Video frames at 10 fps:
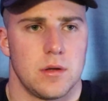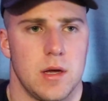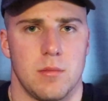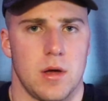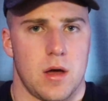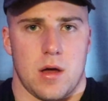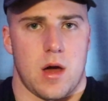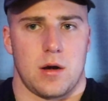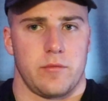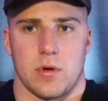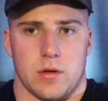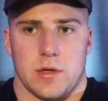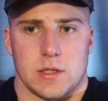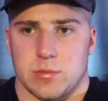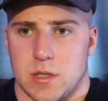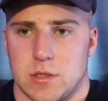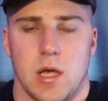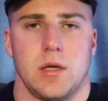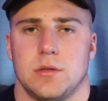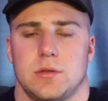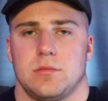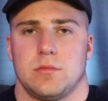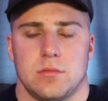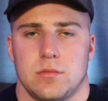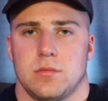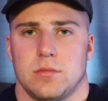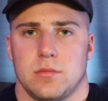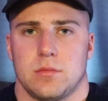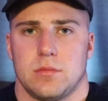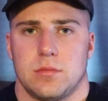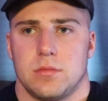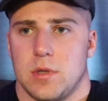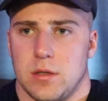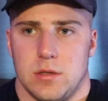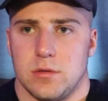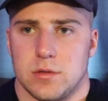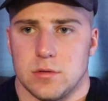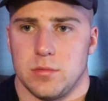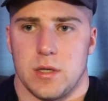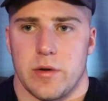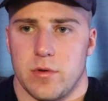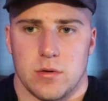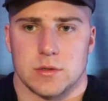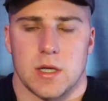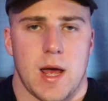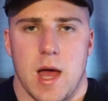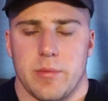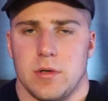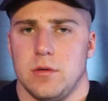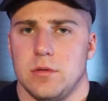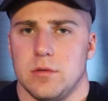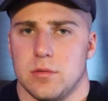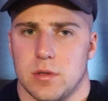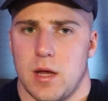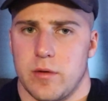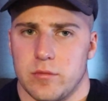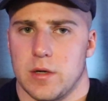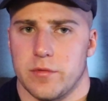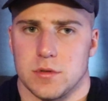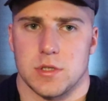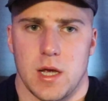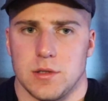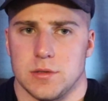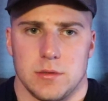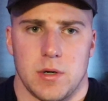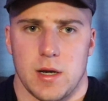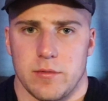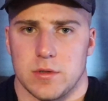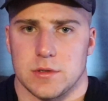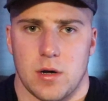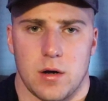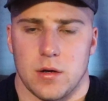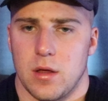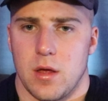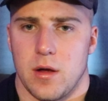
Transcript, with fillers: It, I don't even know. Things might change. That YouTube, you never know what's going to happen. YouTube could have different changes. You might have to start.